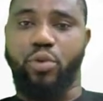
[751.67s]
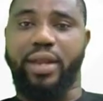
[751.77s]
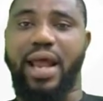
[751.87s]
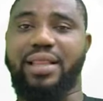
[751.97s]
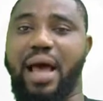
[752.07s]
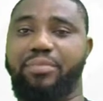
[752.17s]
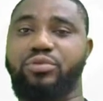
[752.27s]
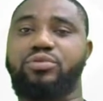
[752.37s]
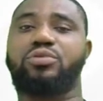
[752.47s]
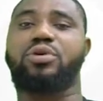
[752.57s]
When that
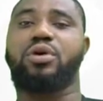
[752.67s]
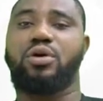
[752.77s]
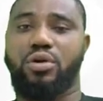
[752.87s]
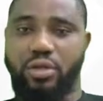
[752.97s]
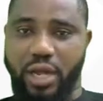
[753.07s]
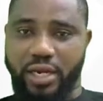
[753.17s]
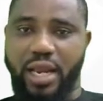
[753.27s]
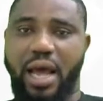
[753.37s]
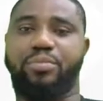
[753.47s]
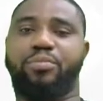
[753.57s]
happens, then
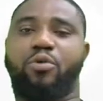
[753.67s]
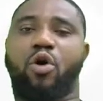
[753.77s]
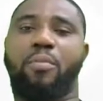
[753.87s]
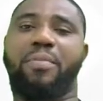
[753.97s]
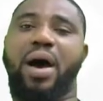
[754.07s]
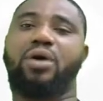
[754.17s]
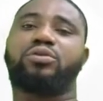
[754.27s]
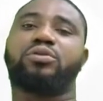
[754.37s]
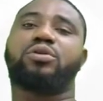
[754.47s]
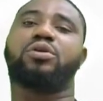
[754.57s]
that compound